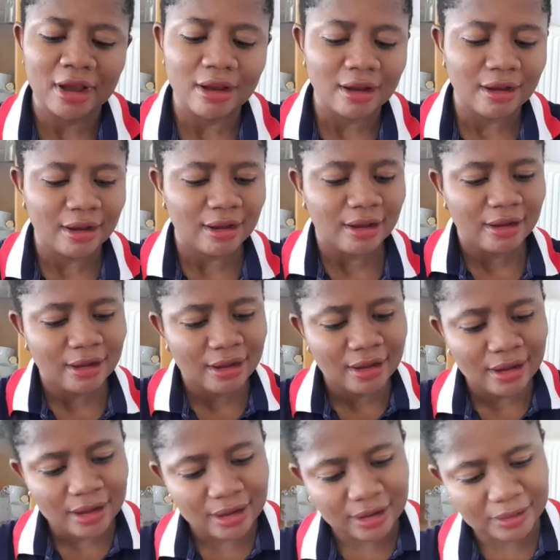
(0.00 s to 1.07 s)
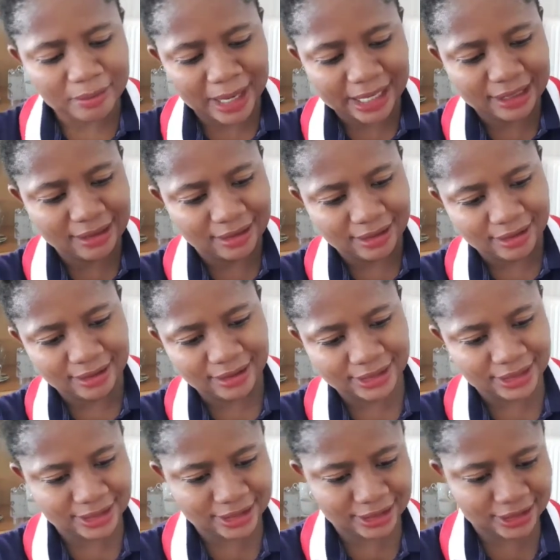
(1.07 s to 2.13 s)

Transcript: Oh my God.